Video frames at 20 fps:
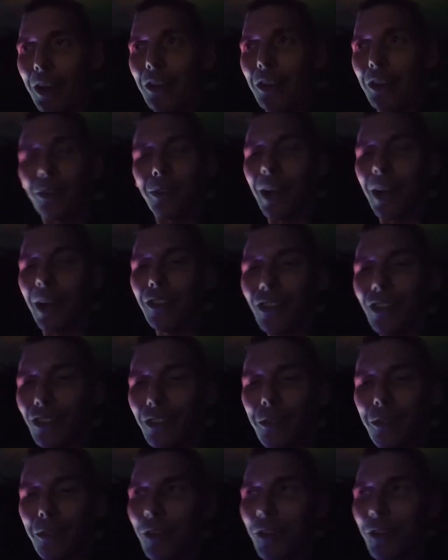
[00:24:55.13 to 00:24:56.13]
So not
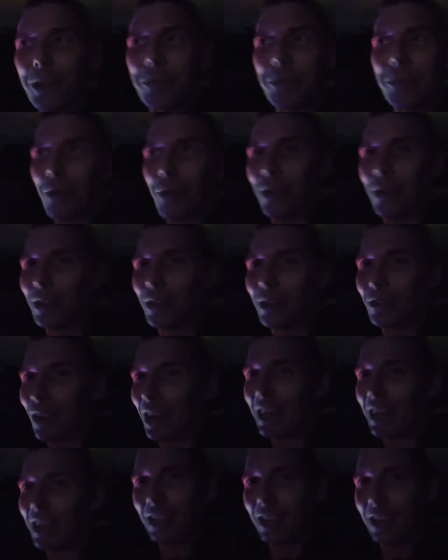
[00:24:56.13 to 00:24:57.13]
just a fucking ball of light in the